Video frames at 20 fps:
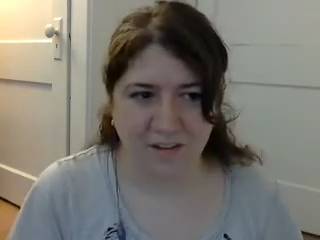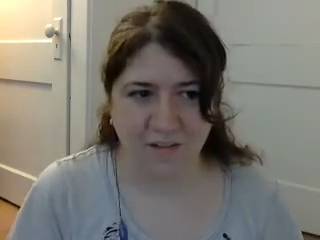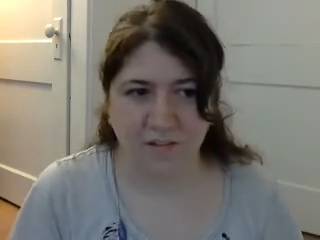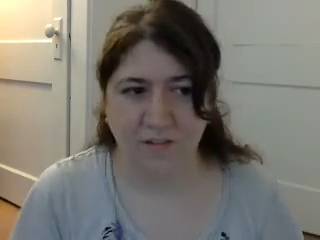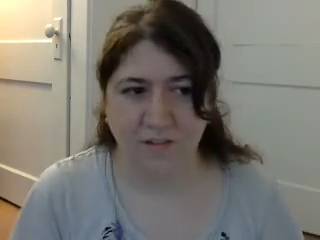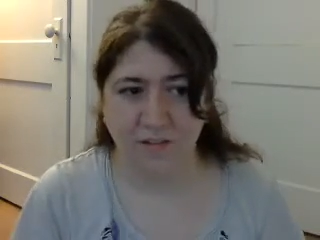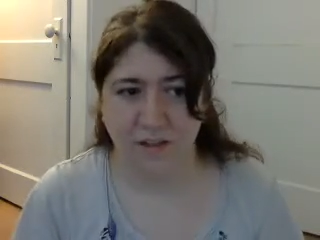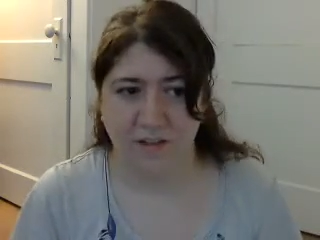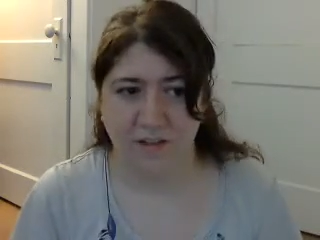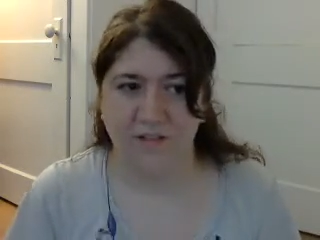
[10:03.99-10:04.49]

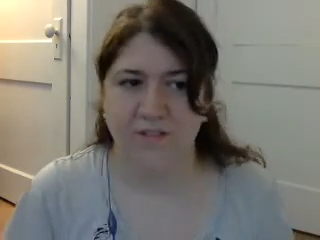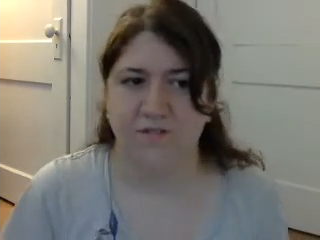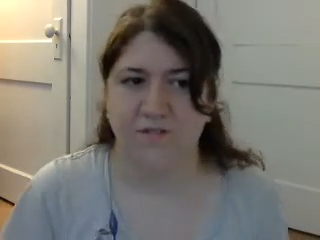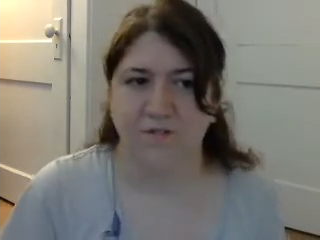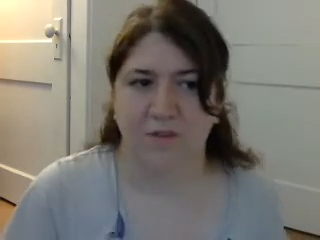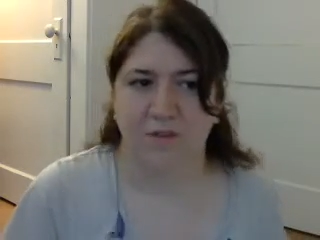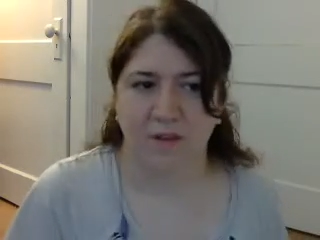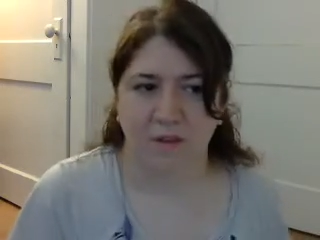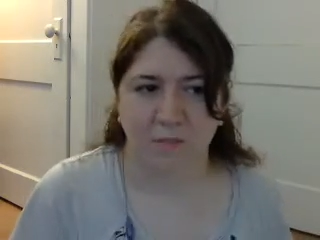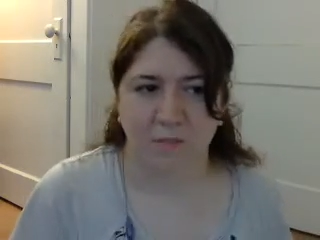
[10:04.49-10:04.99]
thinks
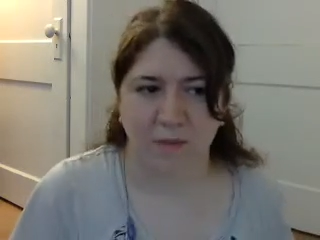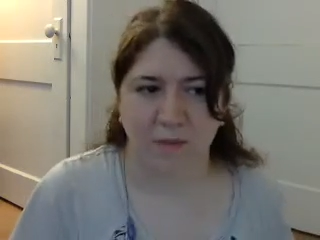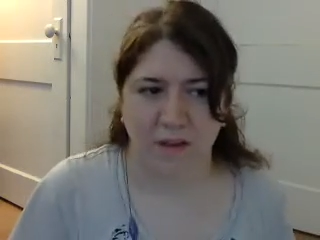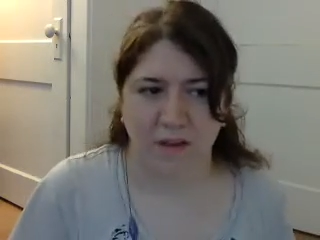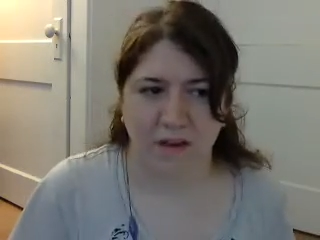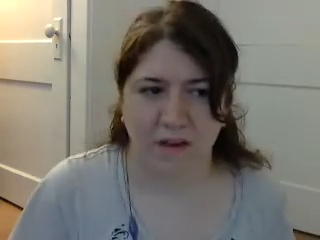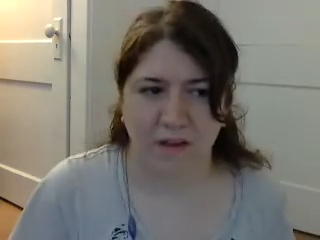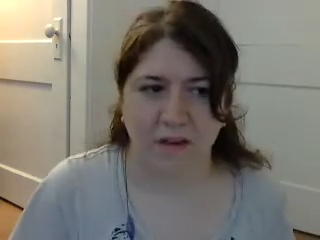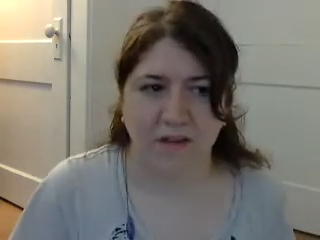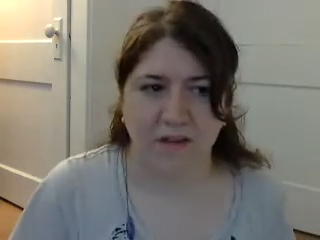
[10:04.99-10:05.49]
during a
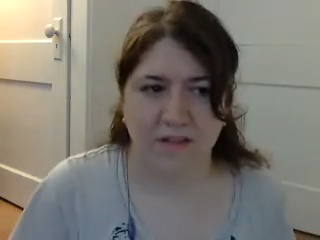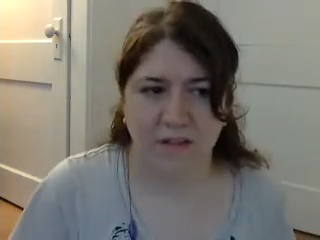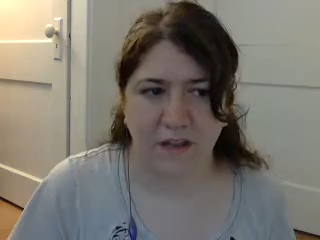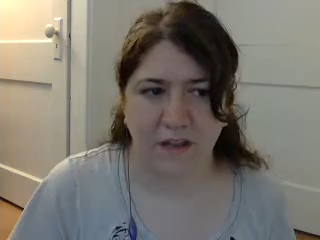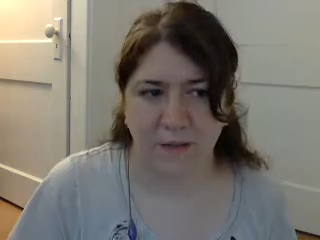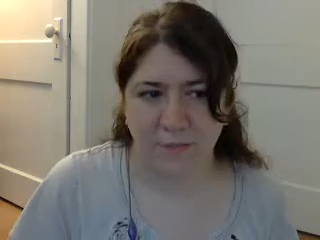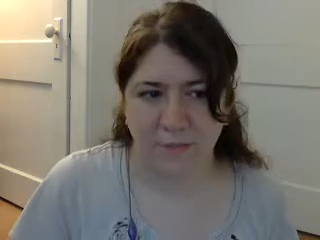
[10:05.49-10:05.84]
panic attack,